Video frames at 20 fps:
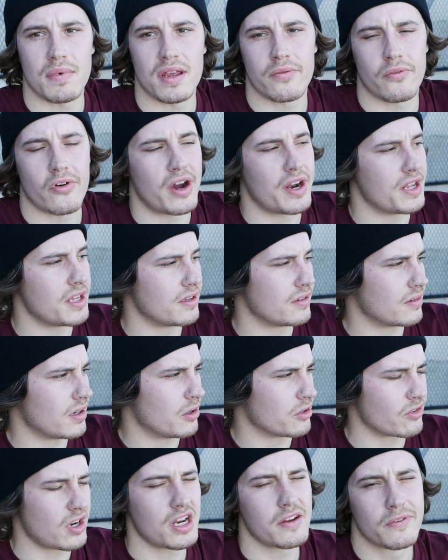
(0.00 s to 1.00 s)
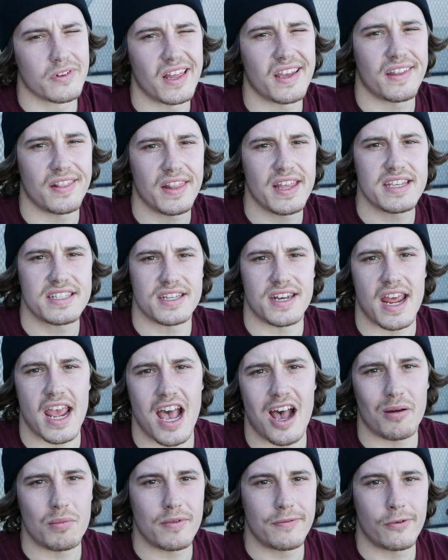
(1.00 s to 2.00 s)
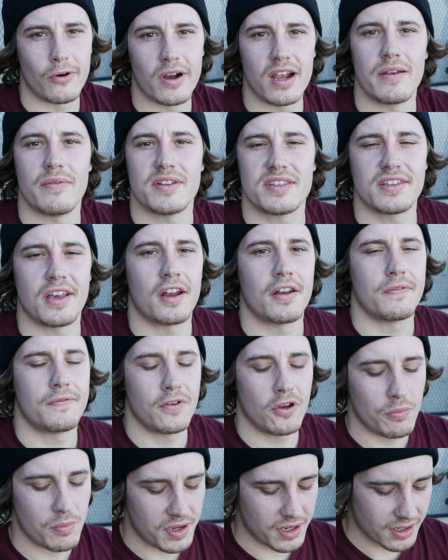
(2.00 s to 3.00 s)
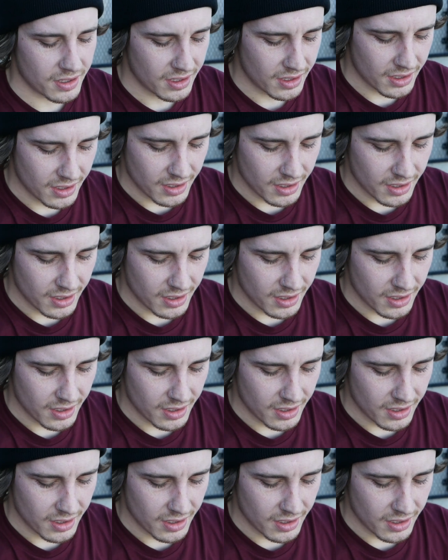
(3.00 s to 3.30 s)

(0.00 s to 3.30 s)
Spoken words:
I was riding for like at least an hour before I even started filming.